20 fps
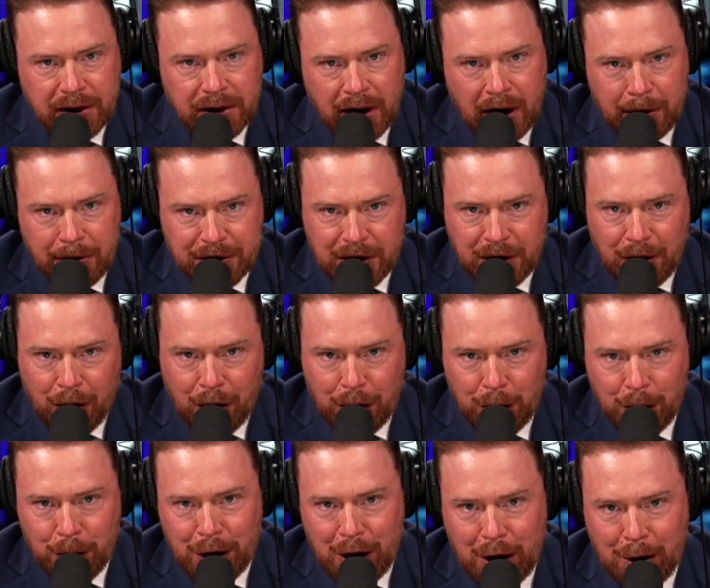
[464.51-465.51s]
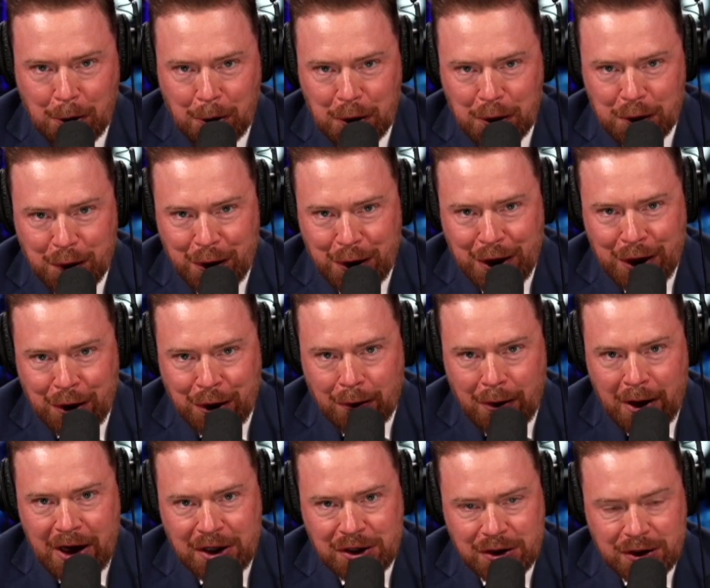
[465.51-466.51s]
It's gone through a couple different
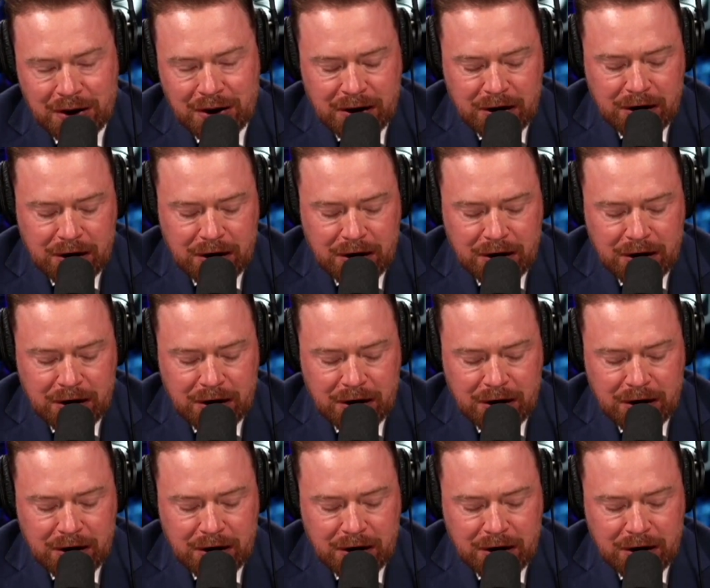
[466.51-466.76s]
iterations